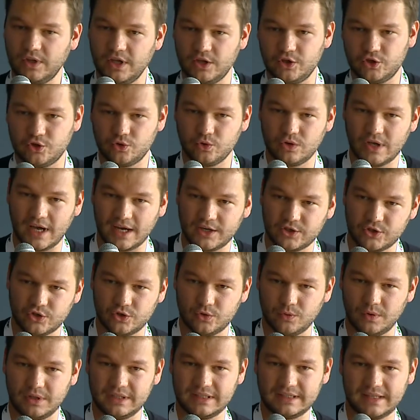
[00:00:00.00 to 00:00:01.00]
they should
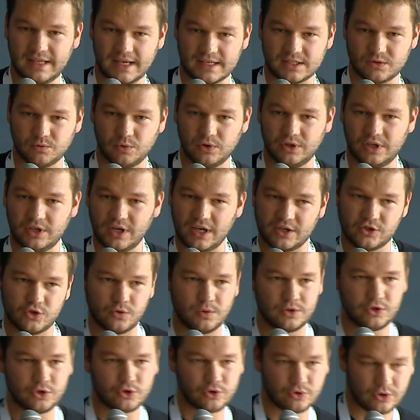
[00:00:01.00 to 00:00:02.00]
actually test, what
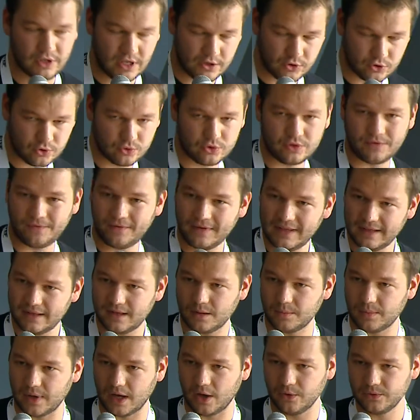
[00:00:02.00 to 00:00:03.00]
they should think
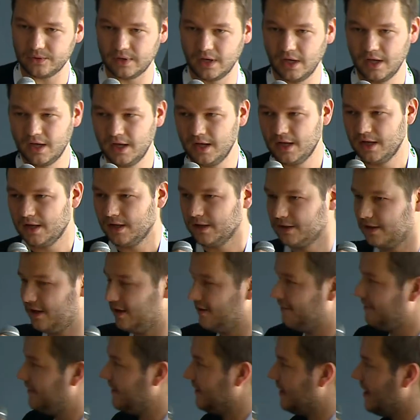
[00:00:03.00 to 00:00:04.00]
about, they're
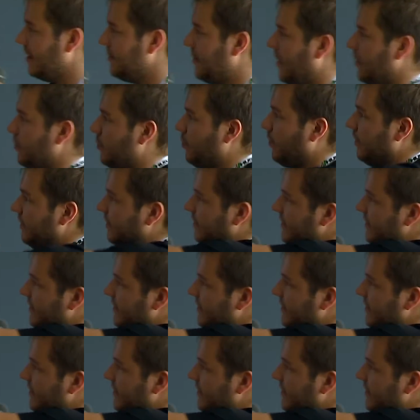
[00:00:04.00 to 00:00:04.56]
thinking about what